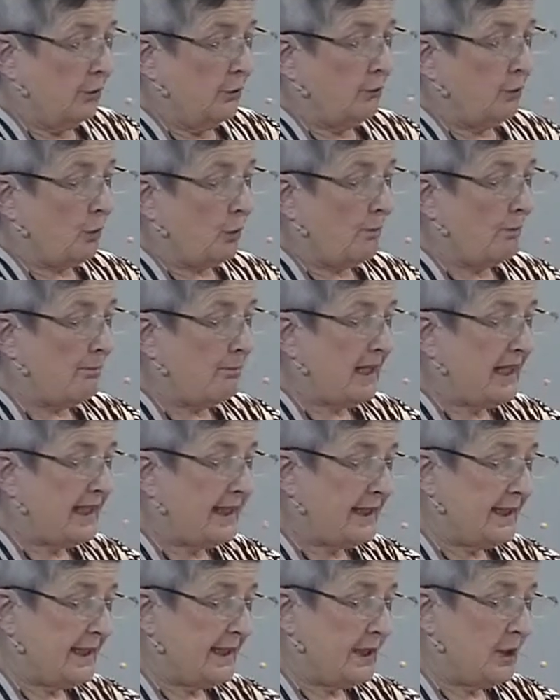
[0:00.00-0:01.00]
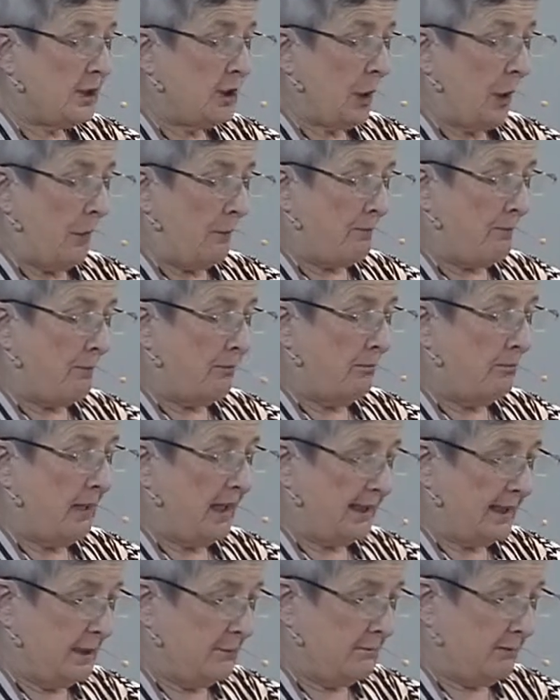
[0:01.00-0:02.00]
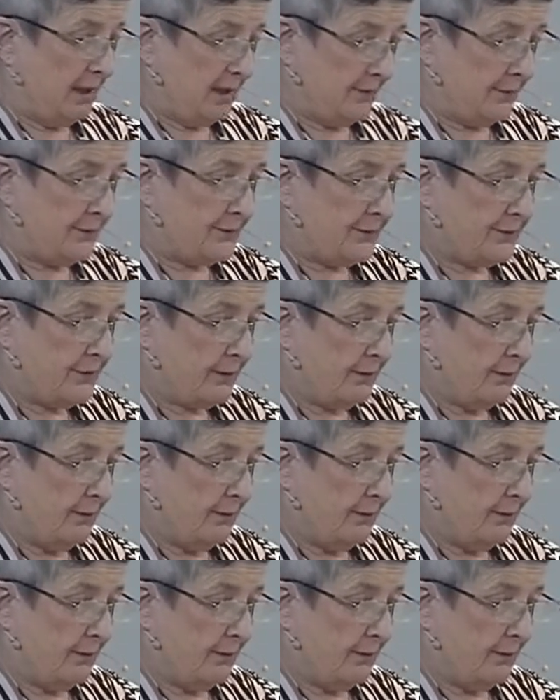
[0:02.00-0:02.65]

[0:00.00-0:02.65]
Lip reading: for many, many months